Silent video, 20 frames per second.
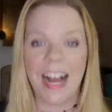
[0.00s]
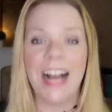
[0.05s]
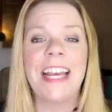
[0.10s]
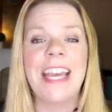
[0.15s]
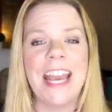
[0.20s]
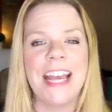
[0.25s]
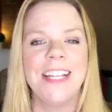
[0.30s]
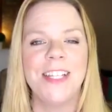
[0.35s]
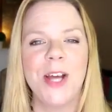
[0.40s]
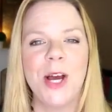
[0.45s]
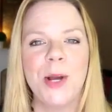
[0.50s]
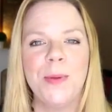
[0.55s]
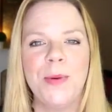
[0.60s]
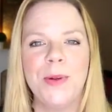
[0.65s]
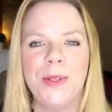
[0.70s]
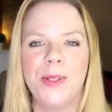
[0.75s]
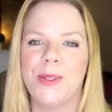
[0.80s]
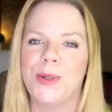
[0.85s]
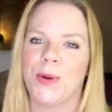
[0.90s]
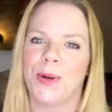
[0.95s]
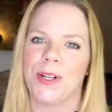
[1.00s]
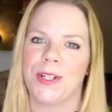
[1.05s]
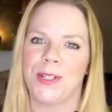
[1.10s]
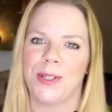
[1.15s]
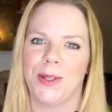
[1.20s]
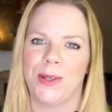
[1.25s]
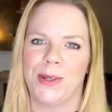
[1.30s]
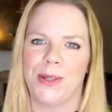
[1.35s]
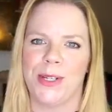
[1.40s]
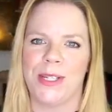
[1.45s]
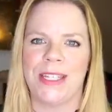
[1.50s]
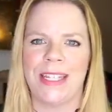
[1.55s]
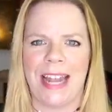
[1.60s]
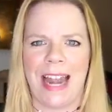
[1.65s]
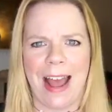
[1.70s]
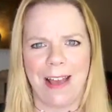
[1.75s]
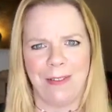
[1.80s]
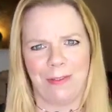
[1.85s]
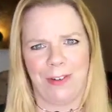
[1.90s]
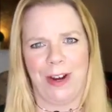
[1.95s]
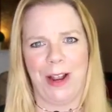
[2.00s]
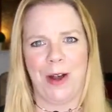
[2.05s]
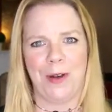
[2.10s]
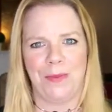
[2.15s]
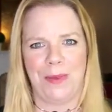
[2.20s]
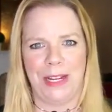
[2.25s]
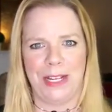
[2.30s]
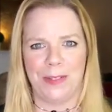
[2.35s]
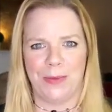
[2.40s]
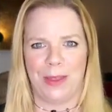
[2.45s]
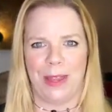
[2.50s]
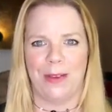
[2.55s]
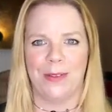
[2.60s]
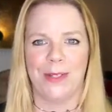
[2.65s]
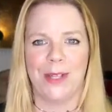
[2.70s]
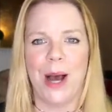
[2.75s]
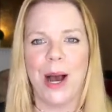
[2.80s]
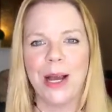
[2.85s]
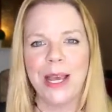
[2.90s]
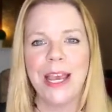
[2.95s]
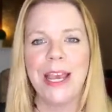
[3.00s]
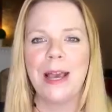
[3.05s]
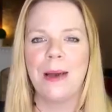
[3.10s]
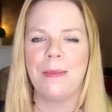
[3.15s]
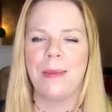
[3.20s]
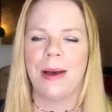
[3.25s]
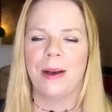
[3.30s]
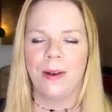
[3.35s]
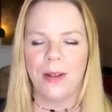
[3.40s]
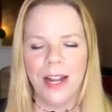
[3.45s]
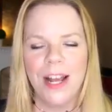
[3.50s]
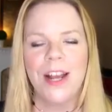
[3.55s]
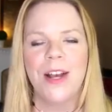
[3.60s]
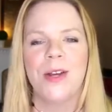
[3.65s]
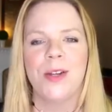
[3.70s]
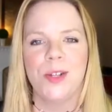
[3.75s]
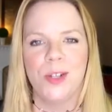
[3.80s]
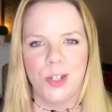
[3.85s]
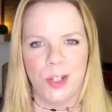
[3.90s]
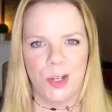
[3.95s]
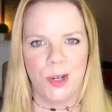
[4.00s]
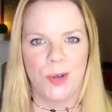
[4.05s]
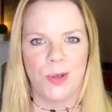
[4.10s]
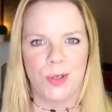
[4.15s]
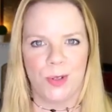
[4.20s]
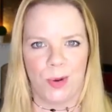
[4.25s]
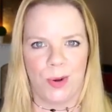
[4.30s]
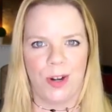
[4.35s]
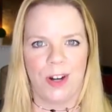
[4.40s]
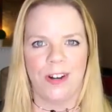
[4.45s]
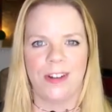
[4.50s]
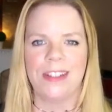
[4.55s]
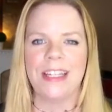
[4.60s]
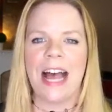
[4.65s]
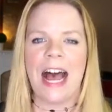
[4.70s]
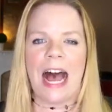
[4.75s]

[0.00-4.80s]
I can't talk about storage solutions that every home needs without talking about shoe sorters.